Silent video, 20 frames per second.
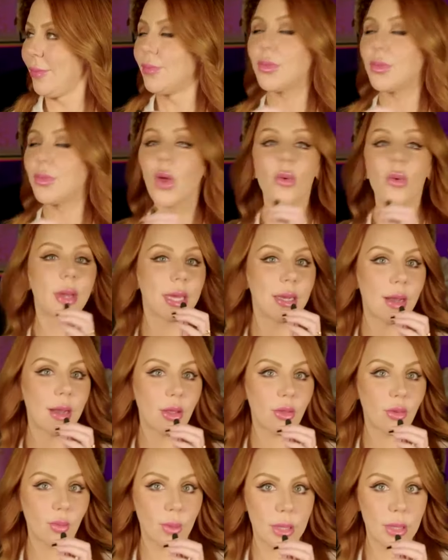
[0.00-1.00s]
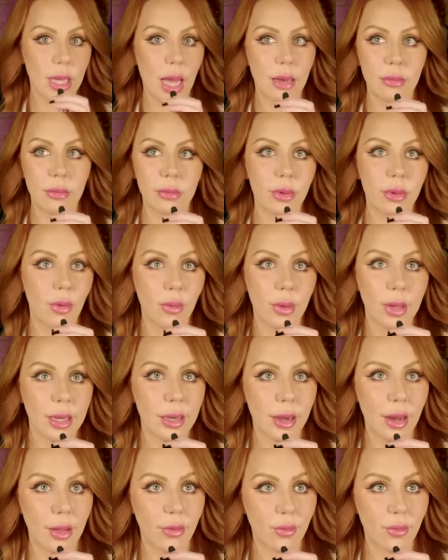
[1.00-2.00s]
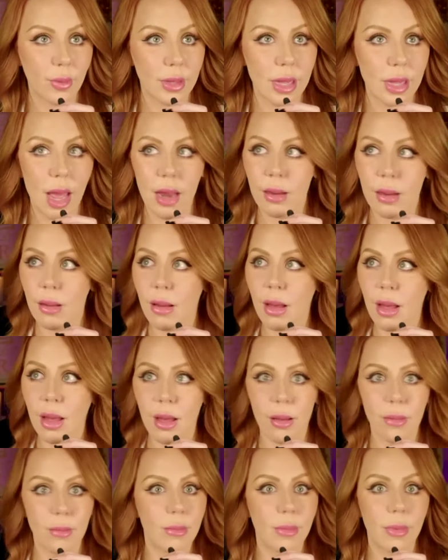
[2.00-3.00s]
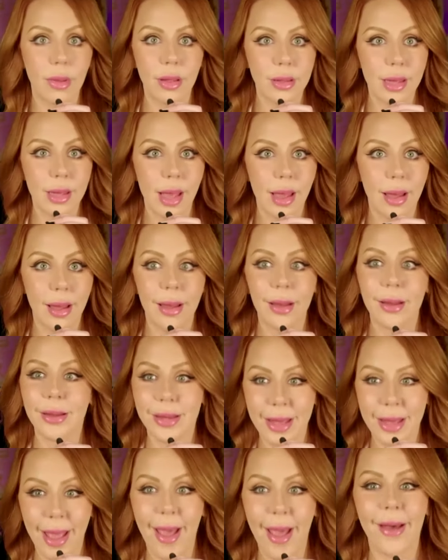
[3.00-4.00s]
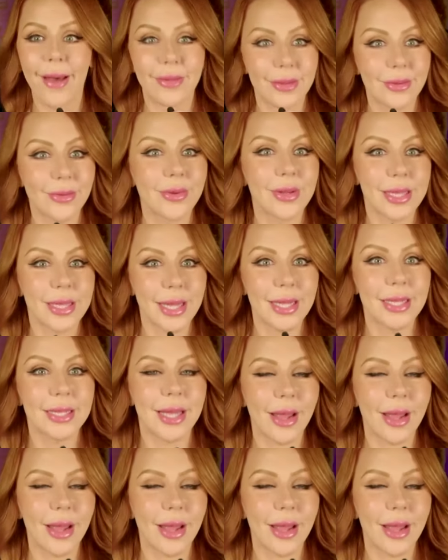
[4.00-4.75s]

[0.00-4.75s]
don't get another one yet. Don't get another one yet. I can't. Um, yeah, yeah, that's what he says.